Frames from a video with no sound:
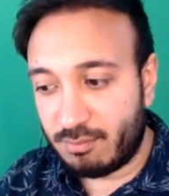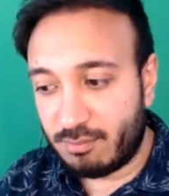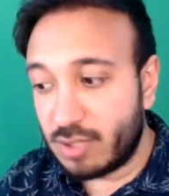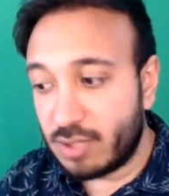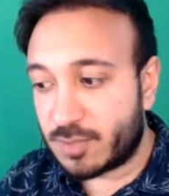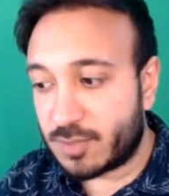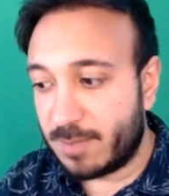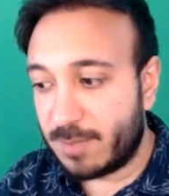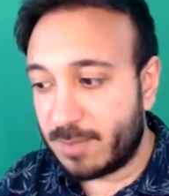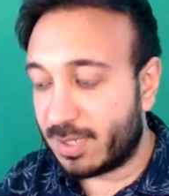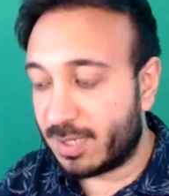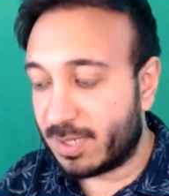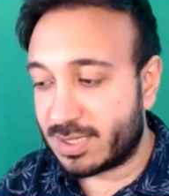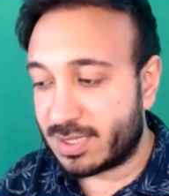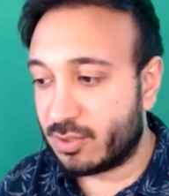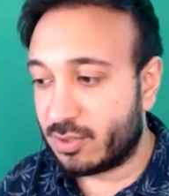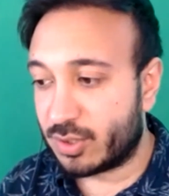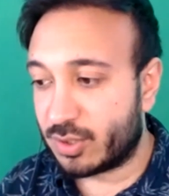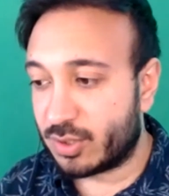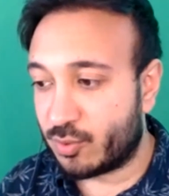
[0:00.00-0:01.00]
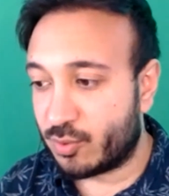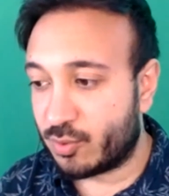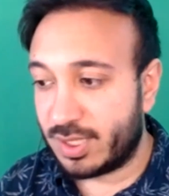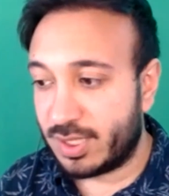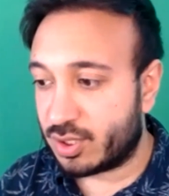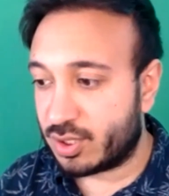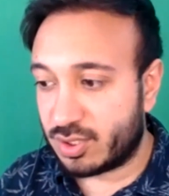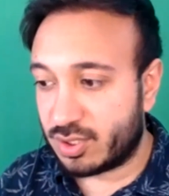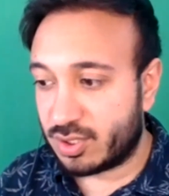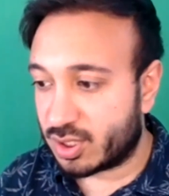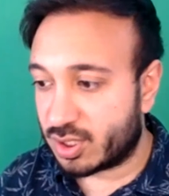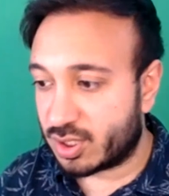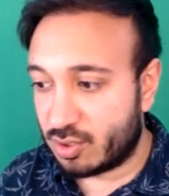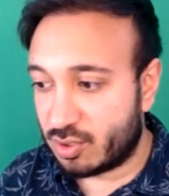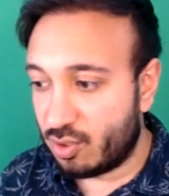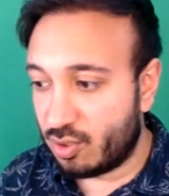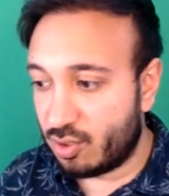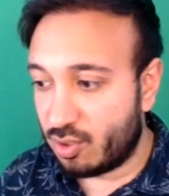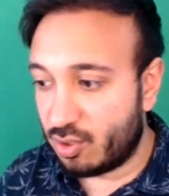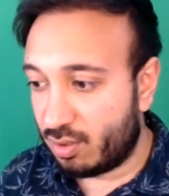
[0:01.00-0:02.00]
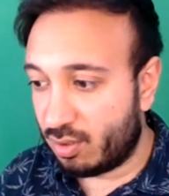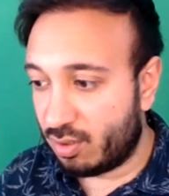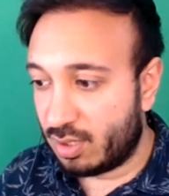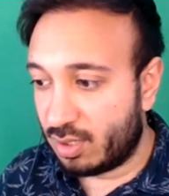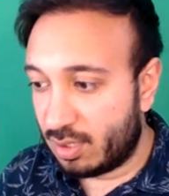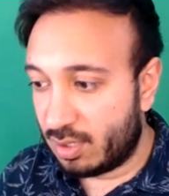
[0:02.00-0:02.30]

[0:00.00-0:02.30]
most people I see on Twitch are just not